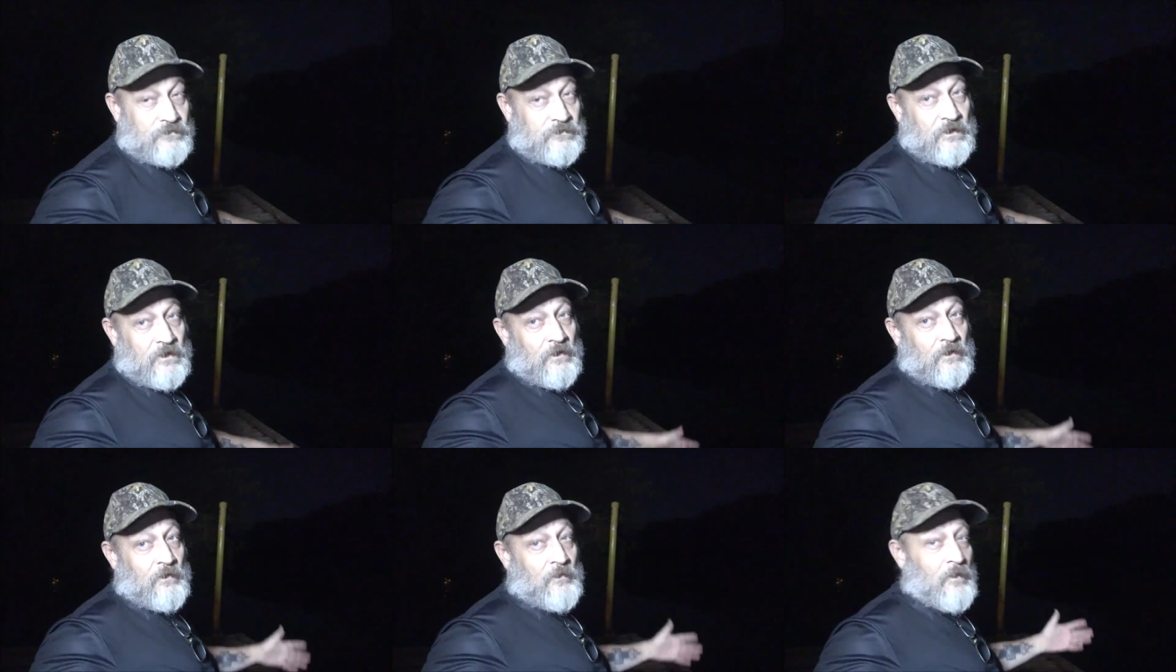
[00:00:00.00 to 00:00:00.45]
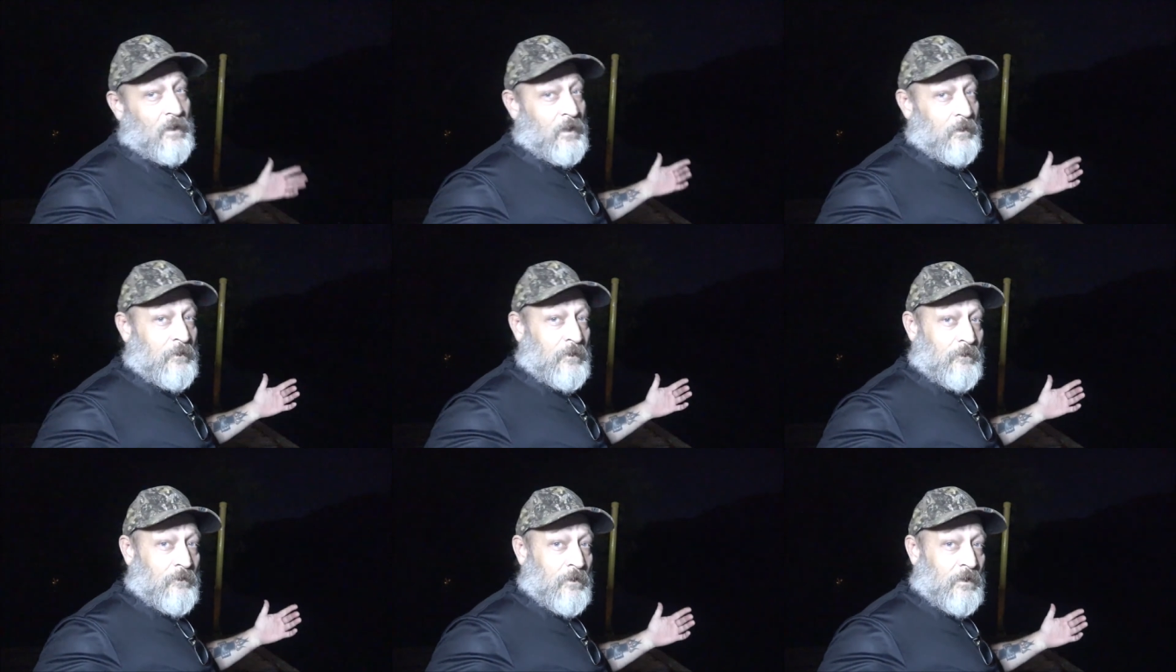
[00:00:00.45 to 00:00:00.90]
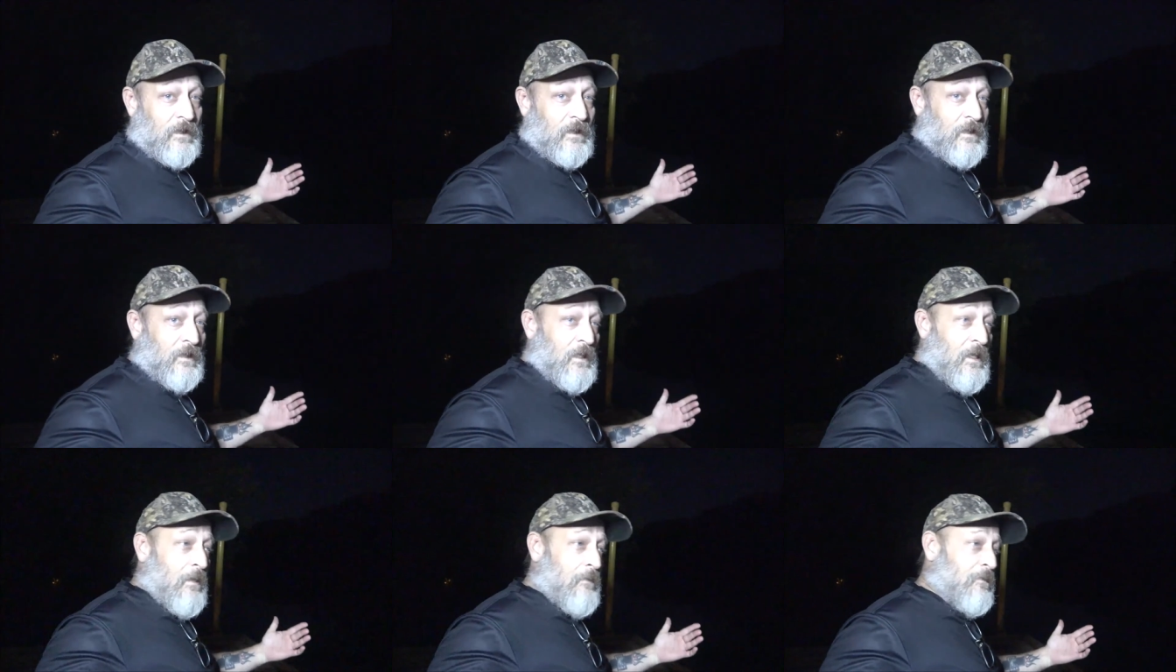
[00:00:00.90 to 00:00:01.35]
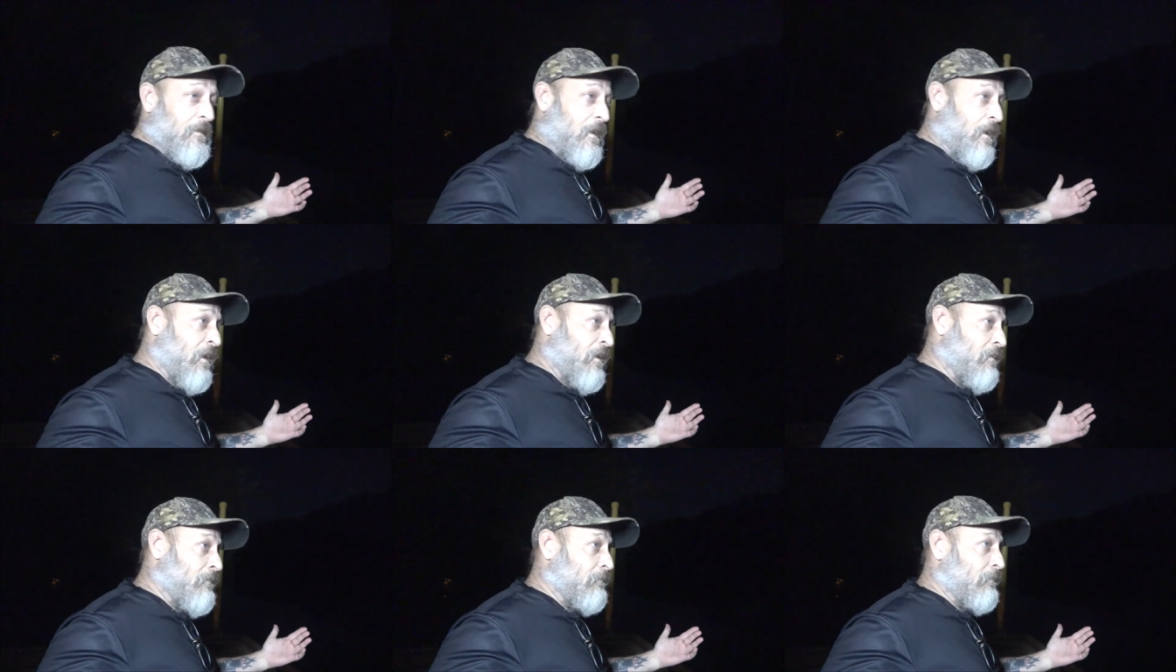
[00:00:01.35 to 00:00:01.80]
you know, maybe it really did happen.
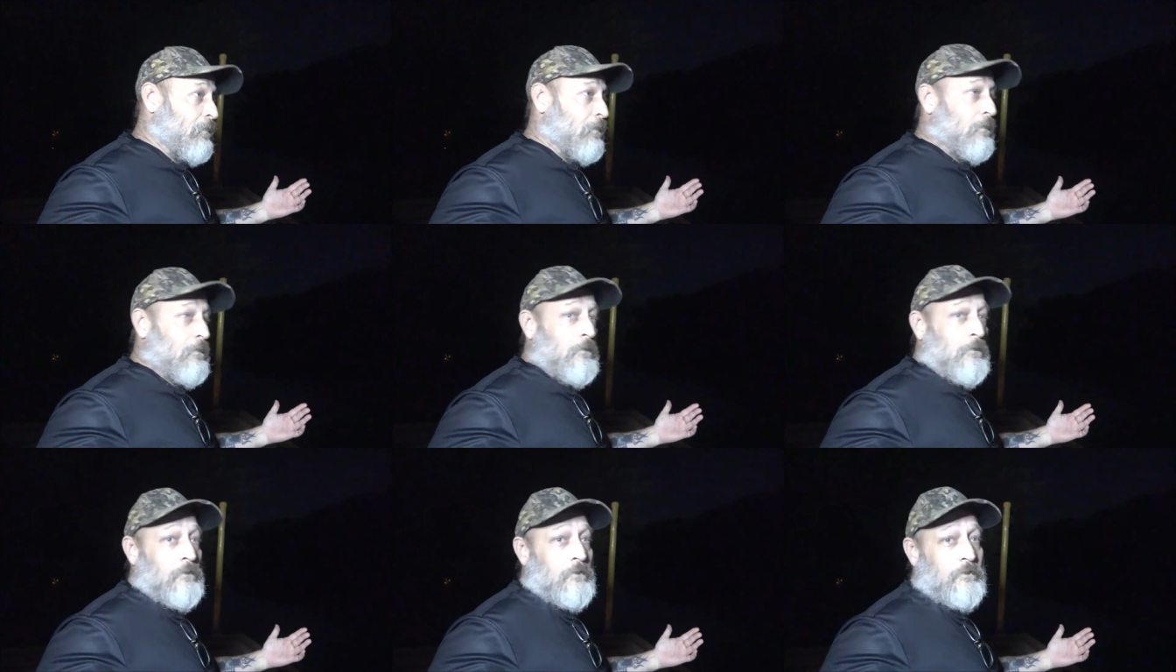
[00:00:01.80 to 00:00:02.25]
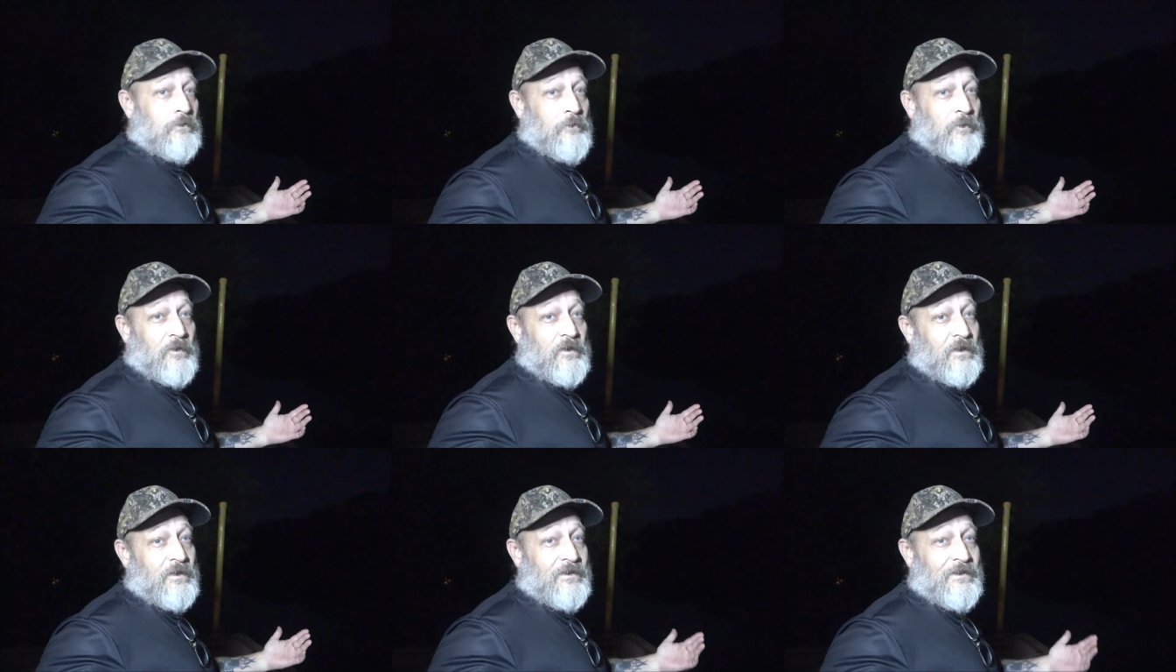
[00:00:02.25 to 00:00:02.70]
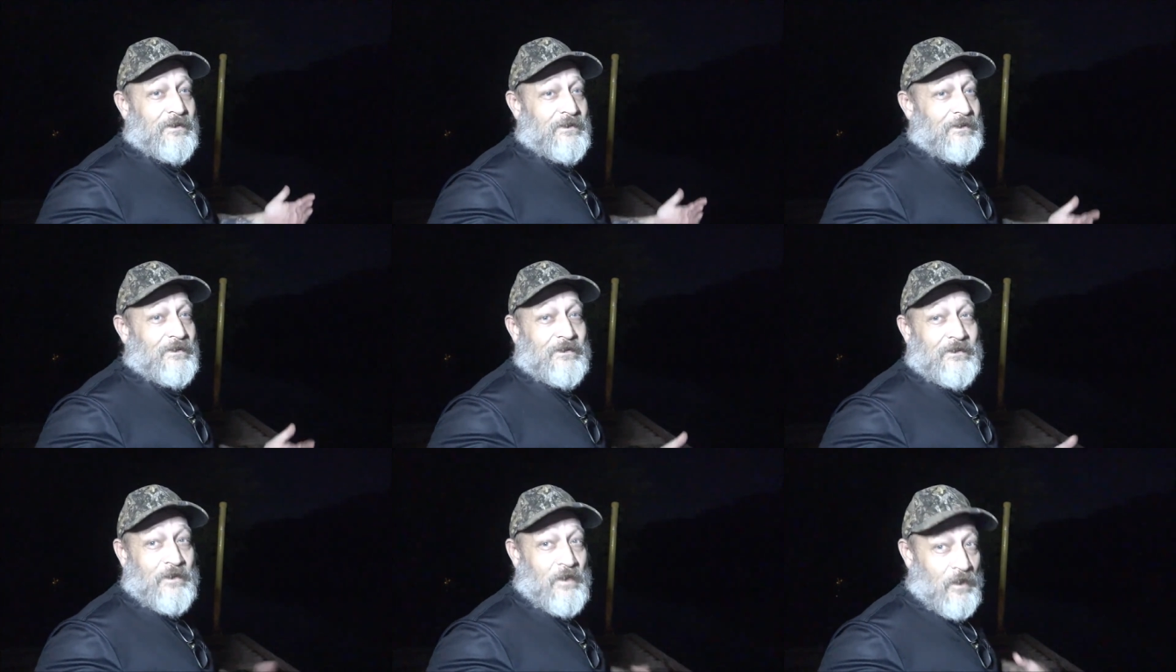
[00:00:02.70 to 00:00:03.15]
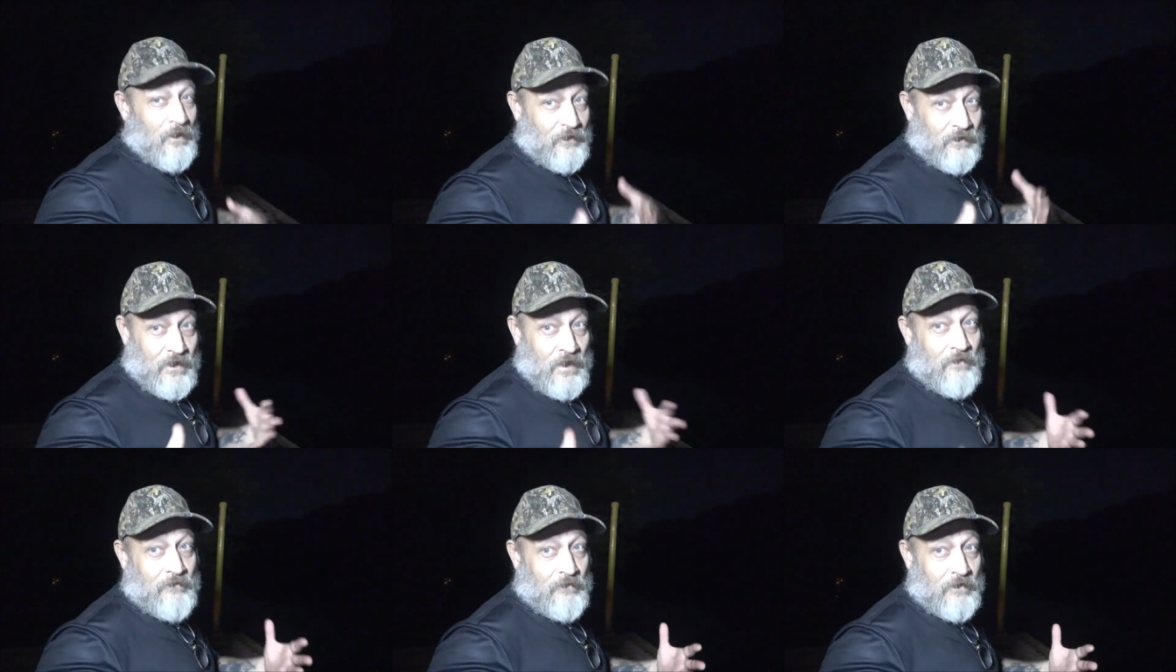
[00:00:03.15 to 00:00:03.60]
I don't know, but. I'll
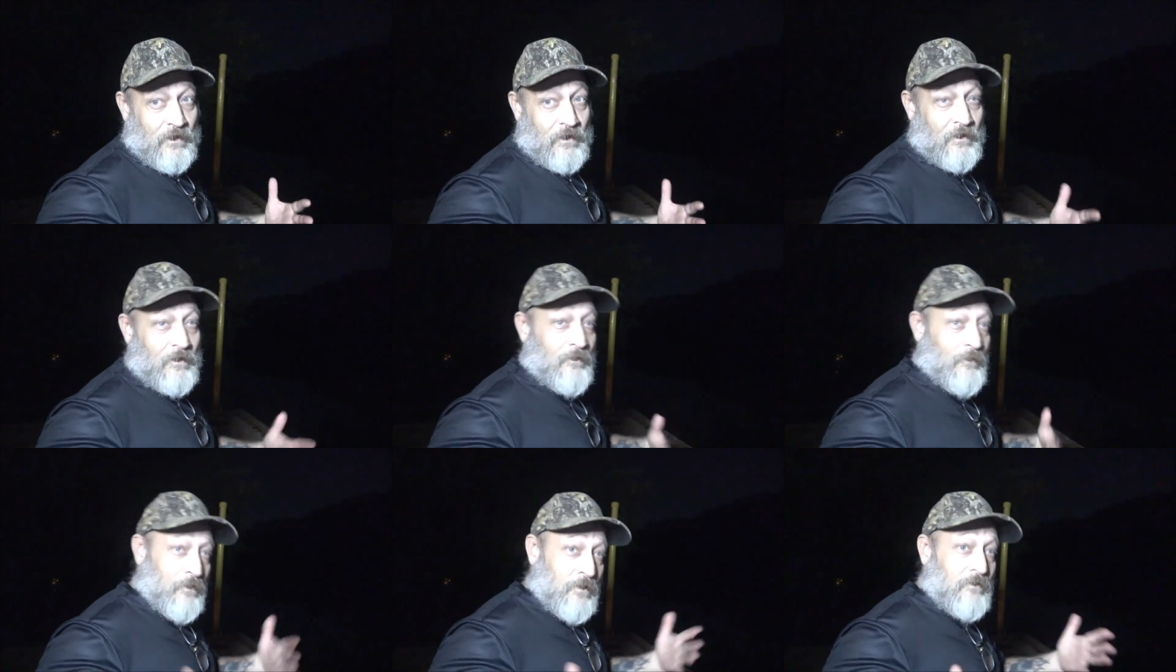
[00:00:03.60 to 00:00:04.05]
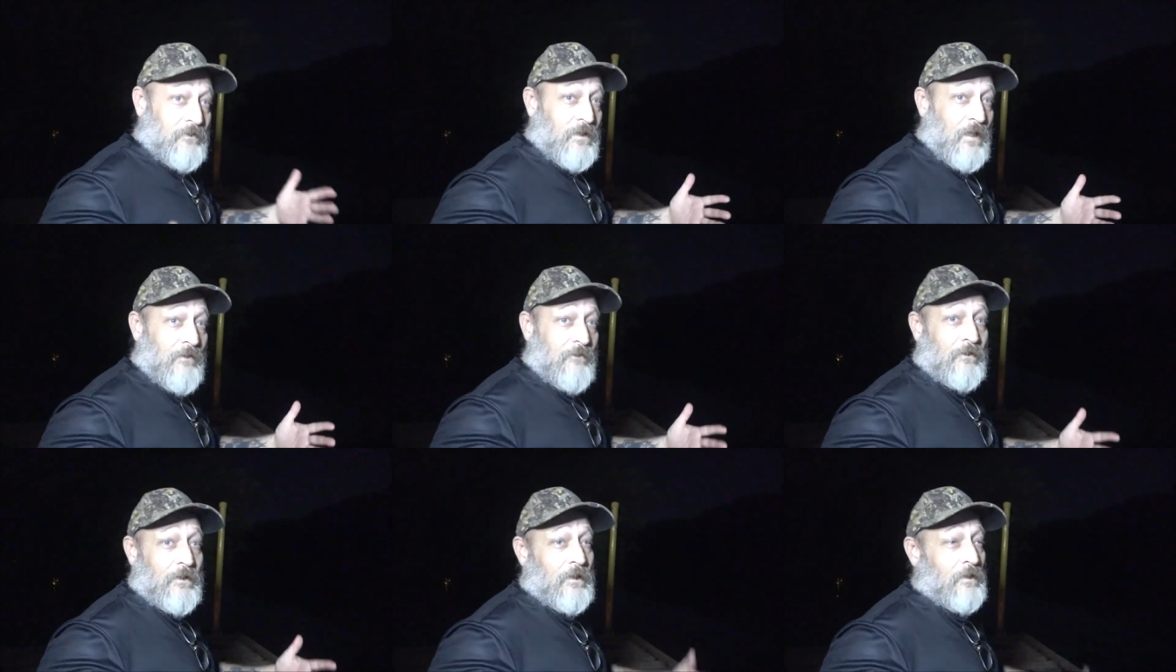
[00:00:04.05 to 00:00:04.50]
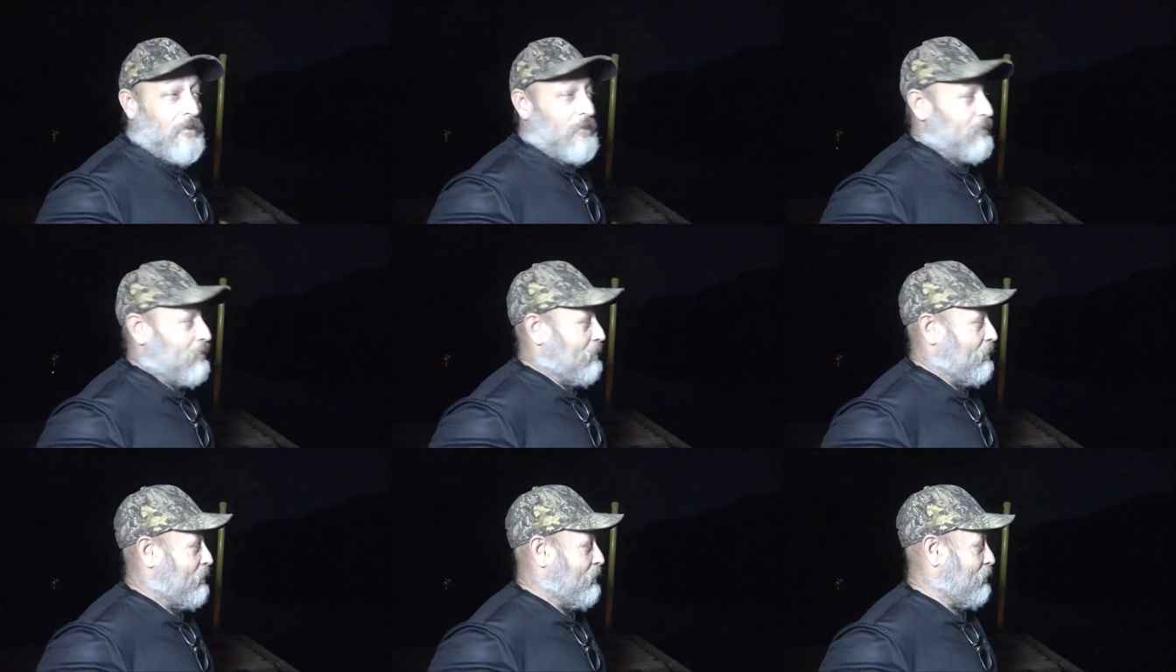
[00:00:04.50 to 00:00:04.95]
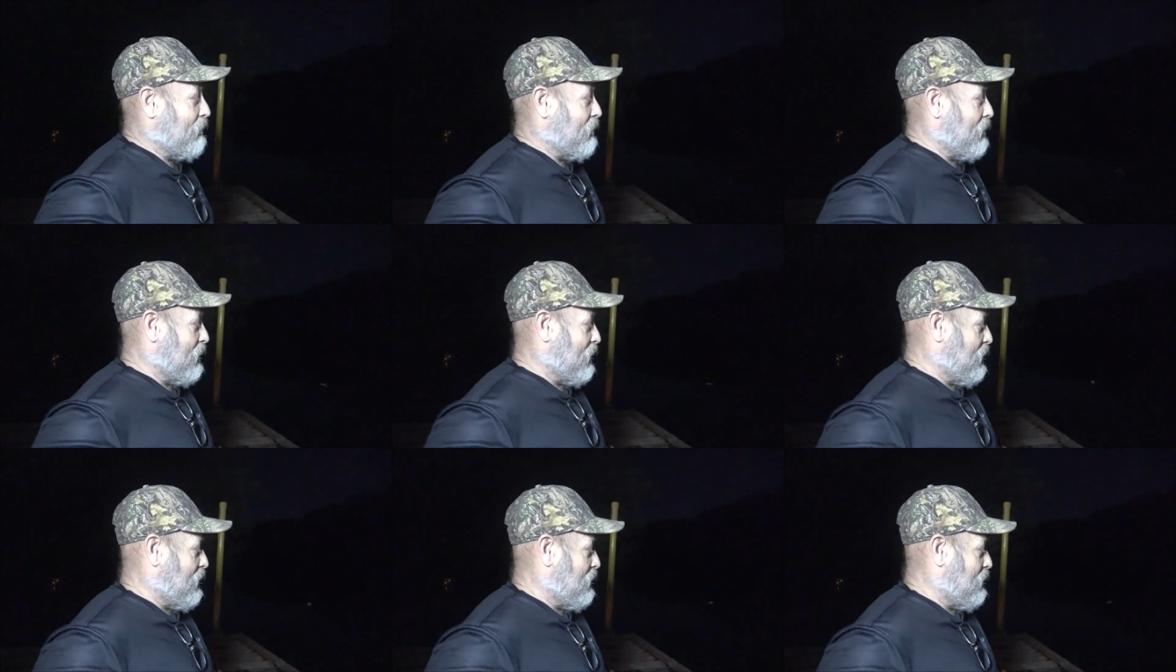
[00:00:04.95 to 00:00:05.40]
never know, we'll never know if it
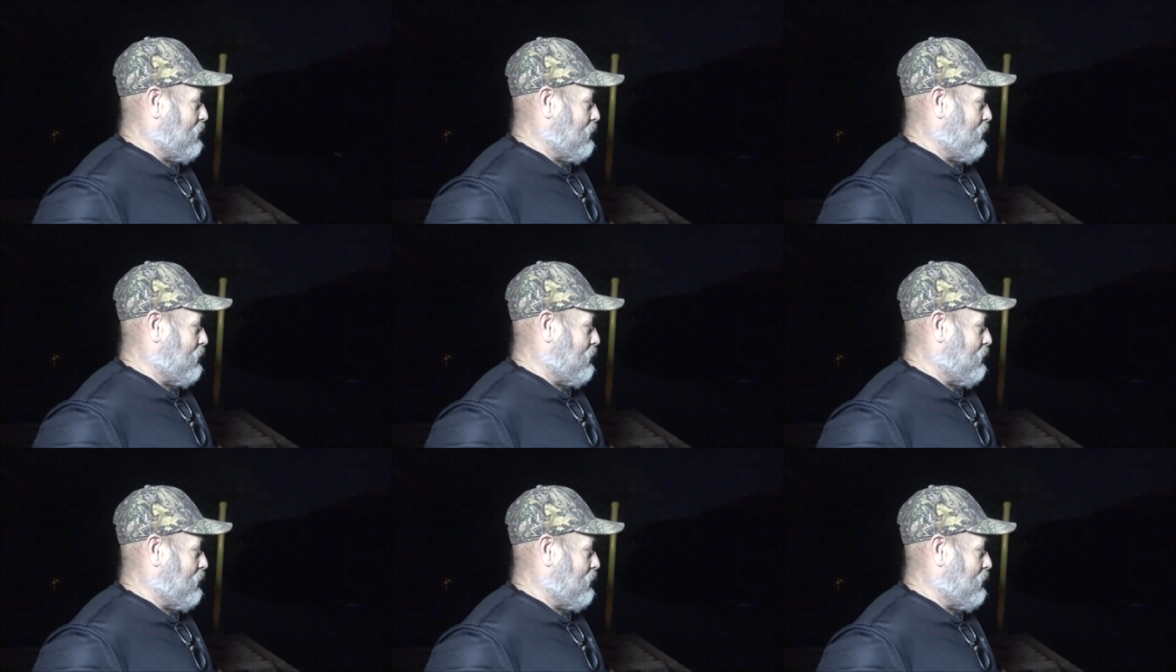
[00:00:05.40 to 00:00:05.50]
really did